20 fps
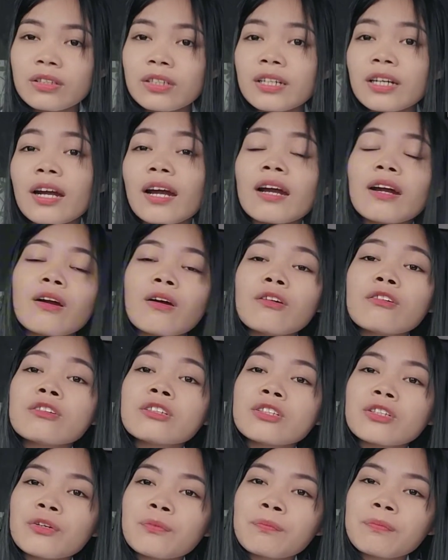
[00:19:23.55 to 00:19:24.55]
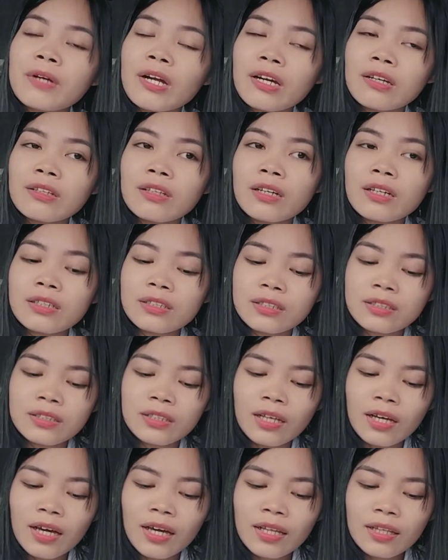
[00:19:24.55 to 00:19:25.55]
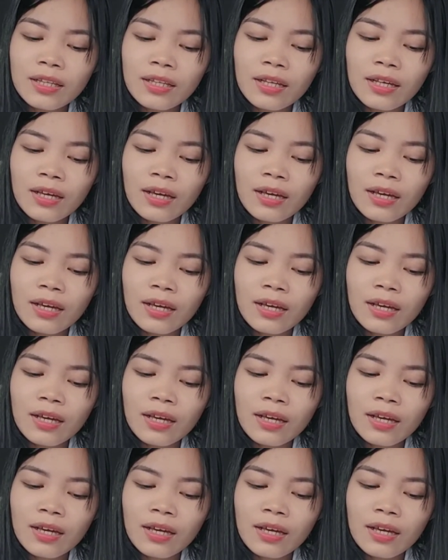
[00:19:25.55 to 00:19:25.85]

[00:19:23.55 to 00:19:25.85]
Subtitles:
there are also products that